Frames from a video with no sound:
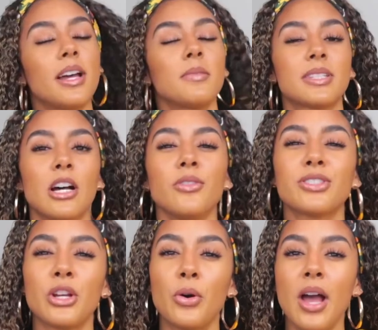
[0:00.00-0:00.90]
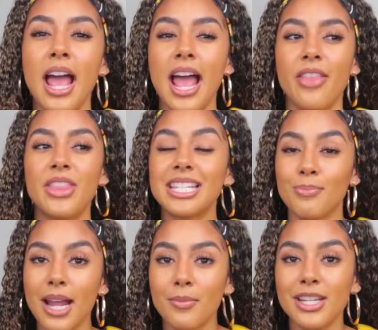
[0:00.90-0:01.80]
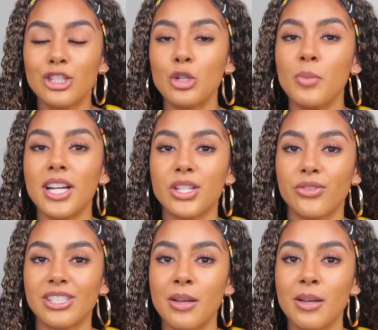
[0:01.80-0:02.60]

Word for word: all by themselves. So this might be too much